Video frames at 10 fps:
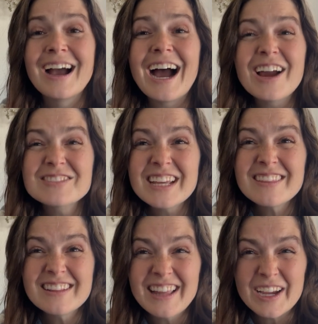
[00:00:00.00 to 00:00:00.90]
I've done
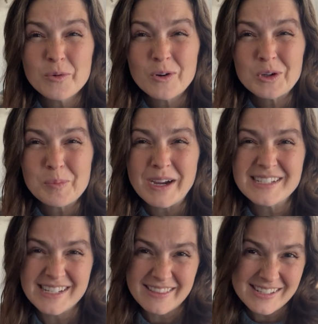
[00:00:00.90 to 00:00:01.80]
the legwork by
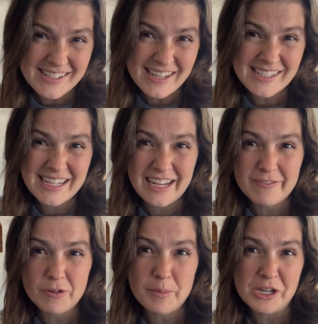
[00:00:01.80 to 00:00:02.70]
synthesizing
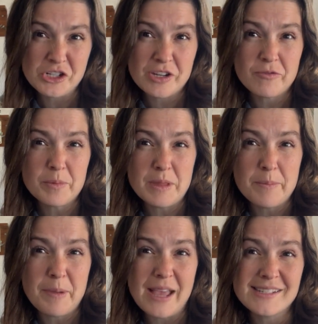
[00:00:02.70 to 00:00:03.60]
information from the
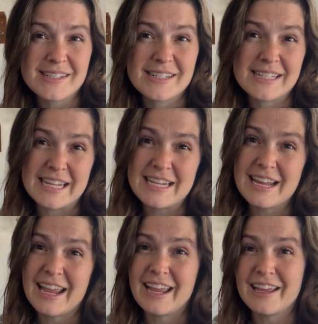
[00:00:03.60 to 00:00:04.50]
best seed
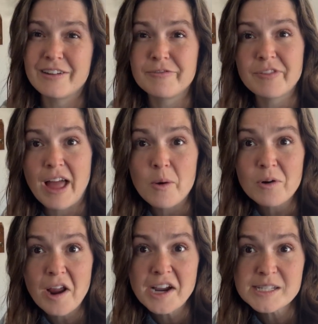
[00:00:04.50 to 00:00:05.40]
and flower
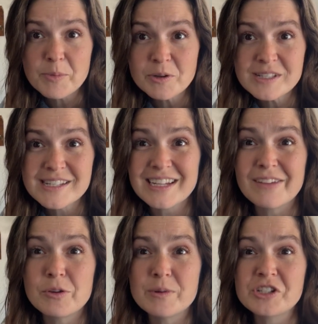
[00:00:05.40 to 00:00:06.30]
experts to
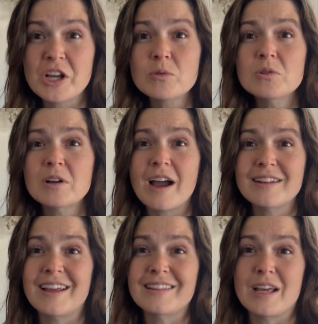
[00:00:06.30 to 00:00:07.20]
give you a general
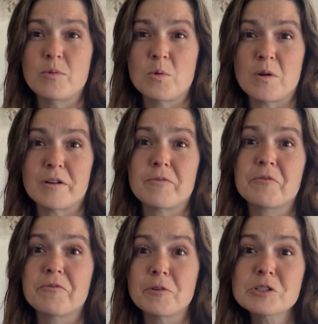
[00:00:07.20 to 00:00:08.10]
guideline that will work for
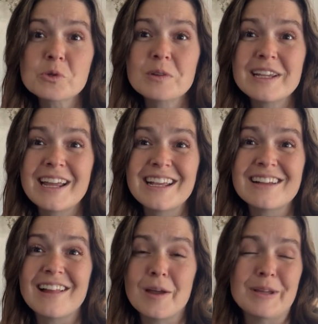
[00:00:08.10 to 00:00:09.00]
virtually any
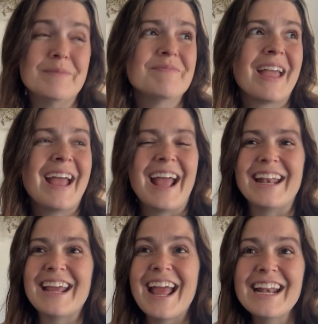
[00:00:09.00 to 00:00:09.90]
climate
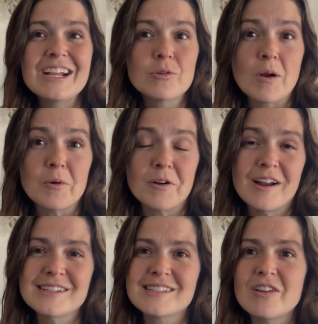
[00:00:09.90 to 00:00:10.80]
and any grower
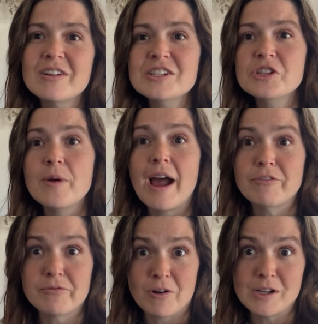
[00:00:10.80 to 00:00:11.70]
as long as you have
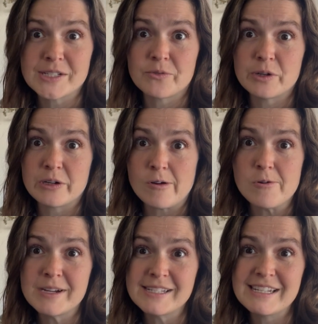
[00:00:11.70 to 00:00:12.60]
a frost-free
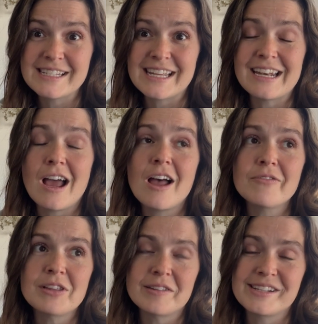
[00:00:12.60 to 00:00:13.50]
growing season of
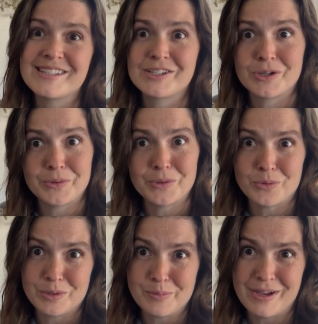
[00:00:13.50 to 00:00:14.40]
at least 2 to
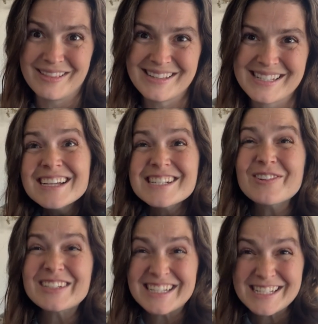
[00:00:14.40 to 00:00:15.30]
3 months. So
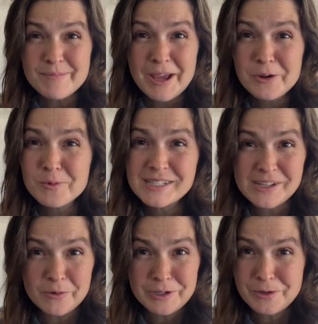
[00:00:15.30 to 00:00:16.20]
it doesn't matter what
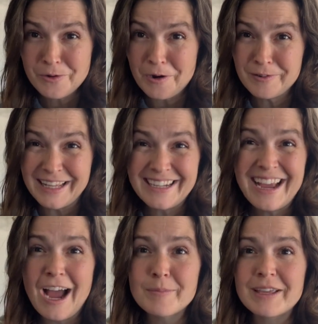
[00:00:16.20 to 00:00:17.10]
zone you grow in,
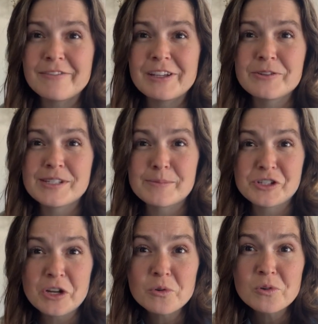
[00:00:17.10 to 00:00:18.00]
I'm giving you some
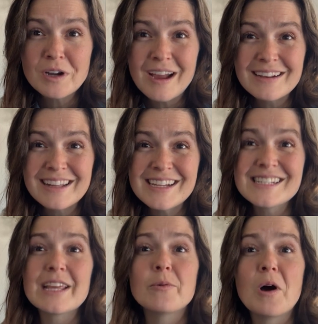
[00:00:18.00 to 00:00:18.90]
general guidelines
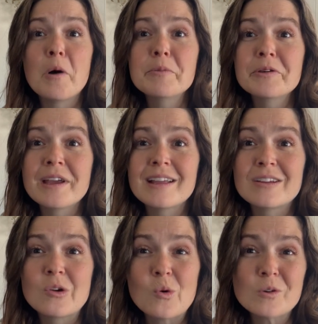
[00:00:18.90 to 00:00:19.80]
that will help you
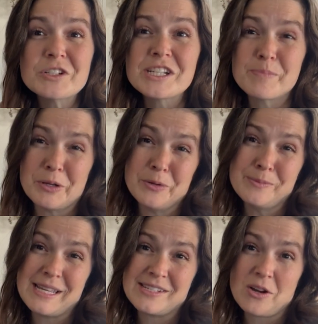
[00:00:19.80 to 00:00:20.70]
get gorgeous
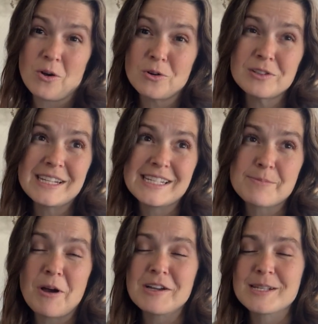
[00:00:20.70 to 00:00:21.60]
blooms as early as
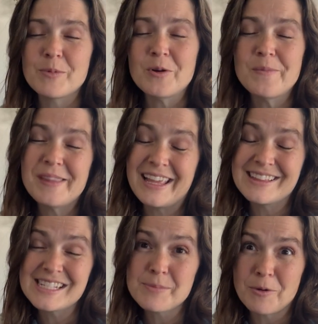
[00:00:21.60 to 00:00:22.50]
possible in
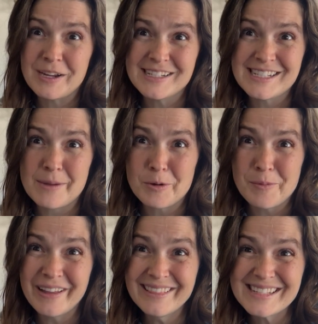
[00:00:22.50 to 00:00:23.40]
the spring and summer
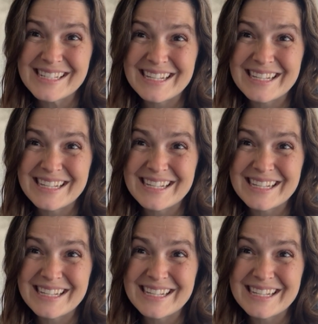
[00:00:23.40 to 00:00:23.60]
months.